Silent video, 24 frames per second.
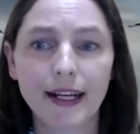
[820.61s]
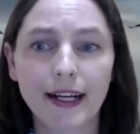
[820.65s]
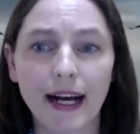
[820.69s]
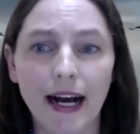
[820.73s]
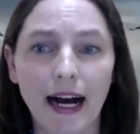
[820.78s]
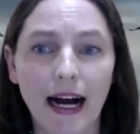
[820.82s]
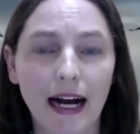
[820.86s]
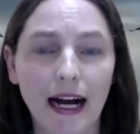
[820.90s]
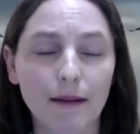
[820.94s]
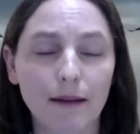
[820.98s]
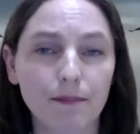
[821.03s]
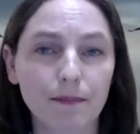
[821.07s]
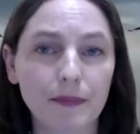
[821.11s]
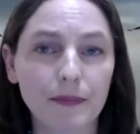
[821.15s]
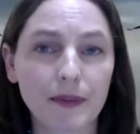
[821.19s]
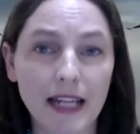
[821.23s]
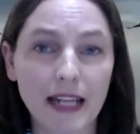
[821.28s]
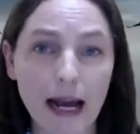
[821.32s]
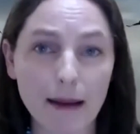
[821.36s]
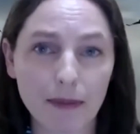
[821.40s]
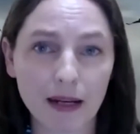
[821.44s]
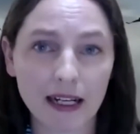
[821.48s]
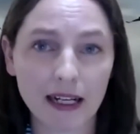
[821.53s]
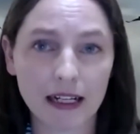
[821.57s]
The
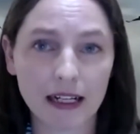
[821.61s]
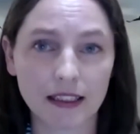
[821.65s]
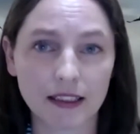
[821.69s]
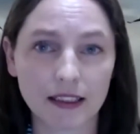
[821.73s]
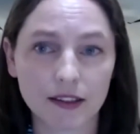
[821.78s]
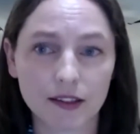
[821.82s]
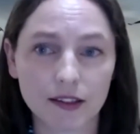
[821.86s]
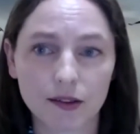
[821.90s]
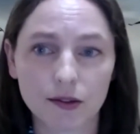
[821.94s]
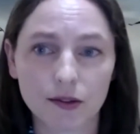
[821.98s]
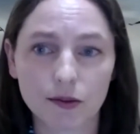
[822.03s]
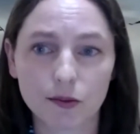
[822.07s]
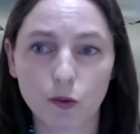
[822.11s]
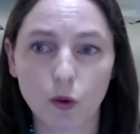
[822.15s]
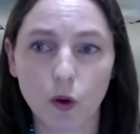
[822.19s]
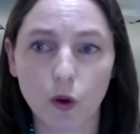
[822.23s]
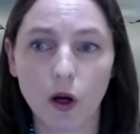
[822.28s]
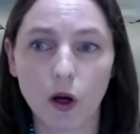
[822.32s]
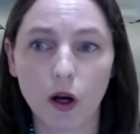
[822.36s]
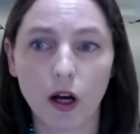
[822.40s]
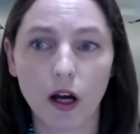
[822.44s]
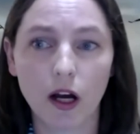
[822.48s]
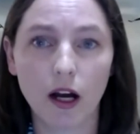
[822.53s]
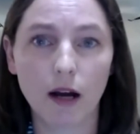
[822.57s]
applicants
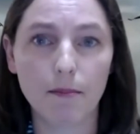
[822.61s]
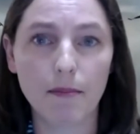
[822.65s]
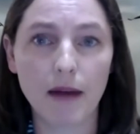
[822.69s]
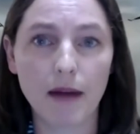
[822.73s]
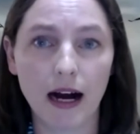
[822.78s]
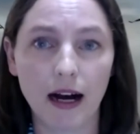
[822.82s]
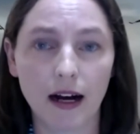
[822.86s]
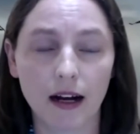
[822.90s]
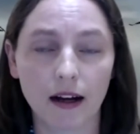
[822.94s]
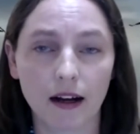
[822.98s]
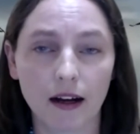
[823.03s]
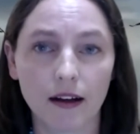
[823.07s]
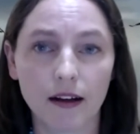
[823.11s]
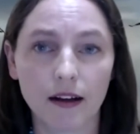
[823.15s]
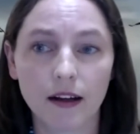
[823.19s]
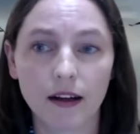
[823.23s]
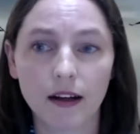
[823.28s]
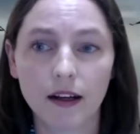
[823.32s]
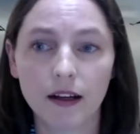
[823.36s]
were among